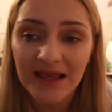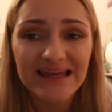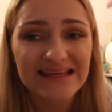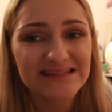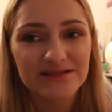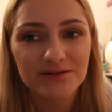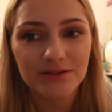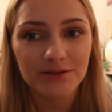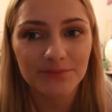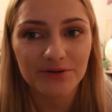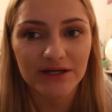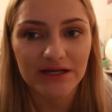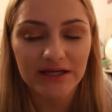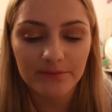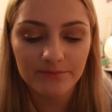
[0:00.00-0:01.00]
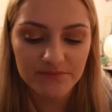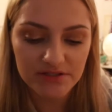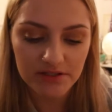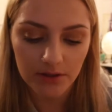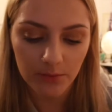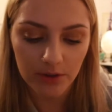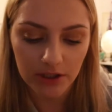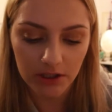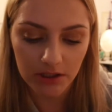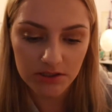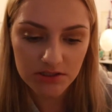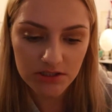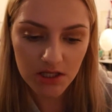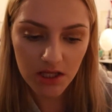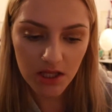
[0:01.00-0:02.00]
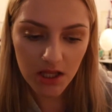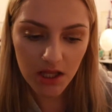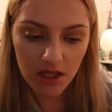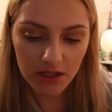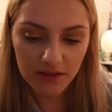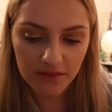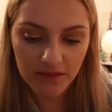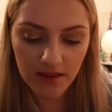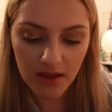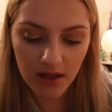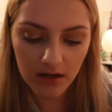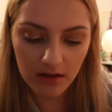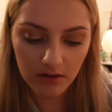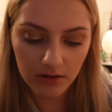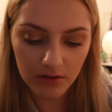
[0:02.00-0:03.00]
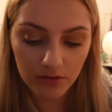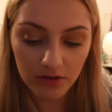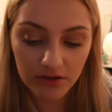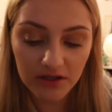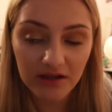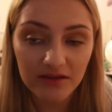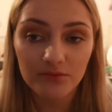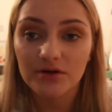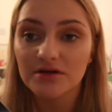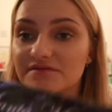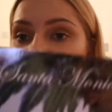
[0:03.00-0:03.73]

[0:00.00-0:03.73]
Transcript: it still looked pretty, so we're good. Then I got another one